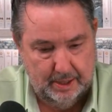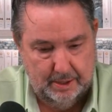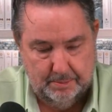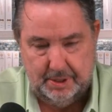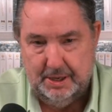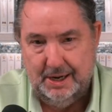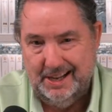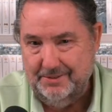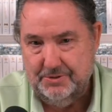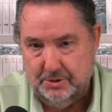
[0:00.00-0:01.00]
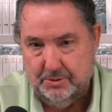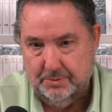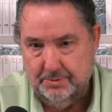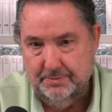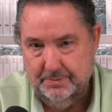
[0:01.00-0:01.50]
But he left you
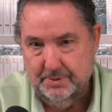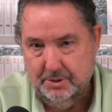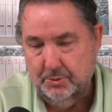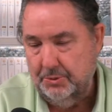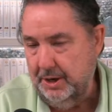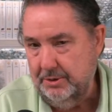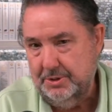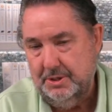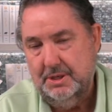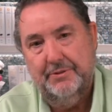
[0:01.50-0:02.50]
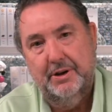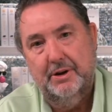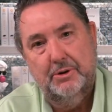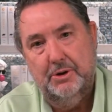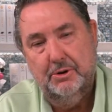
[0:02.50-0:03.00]

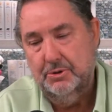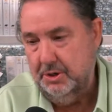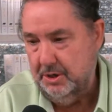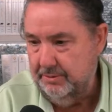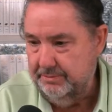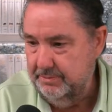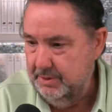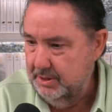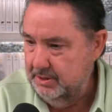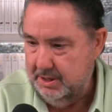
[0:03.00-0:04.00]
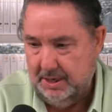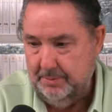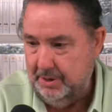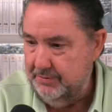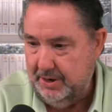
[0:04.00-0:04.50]
2,700 years ago. Said, I'm
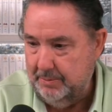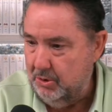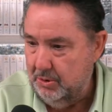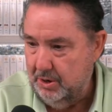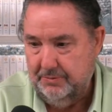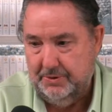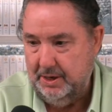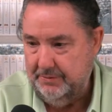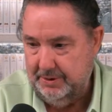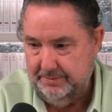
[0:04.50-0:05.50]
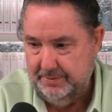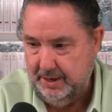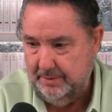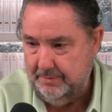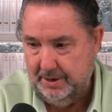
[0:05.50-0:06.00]
leaving. I'm going off to heaven.
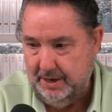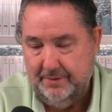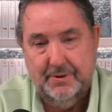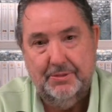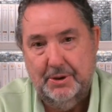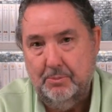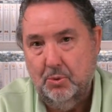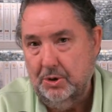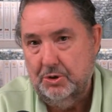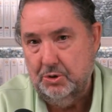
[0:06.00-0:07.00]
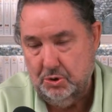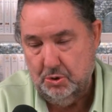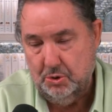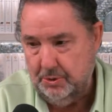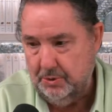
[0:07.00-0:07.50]
I'm going to have nothing more to
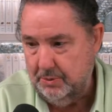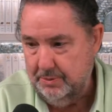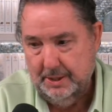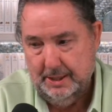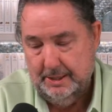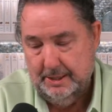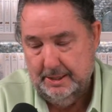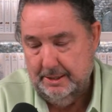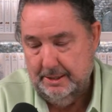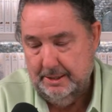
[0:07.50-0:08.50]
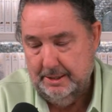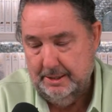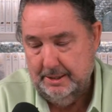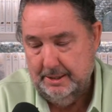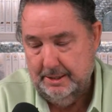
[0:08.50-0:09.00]
do with you. It's
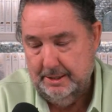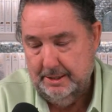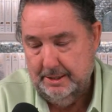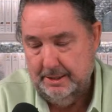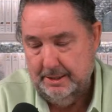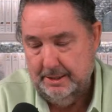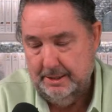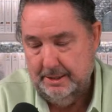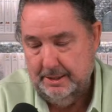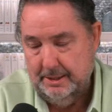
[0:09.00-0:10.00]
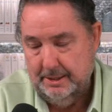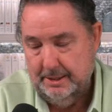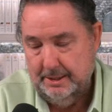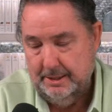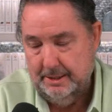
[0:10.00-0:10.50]
just our relationship is over.
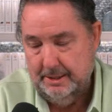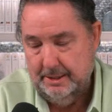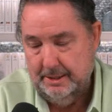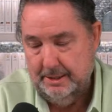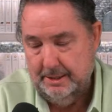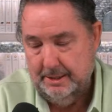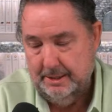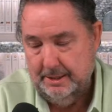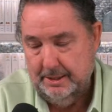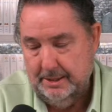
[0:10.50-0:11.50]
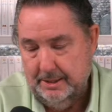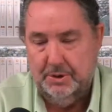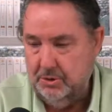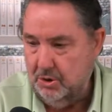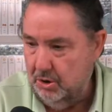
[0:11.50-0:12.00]
I am not
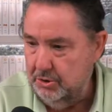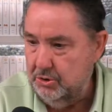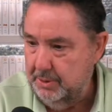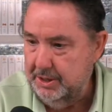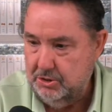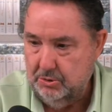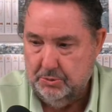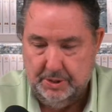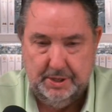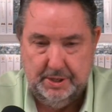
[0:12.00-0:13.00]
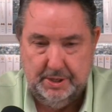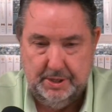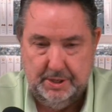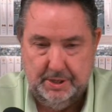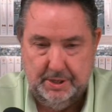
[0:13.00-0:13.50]
going to call you my children
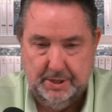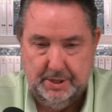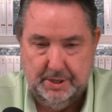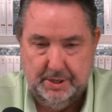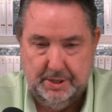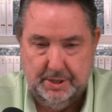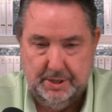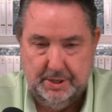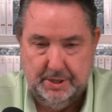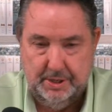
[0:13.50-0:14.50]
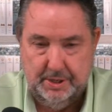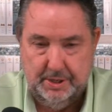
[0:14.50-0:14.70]
anymore. No longer married.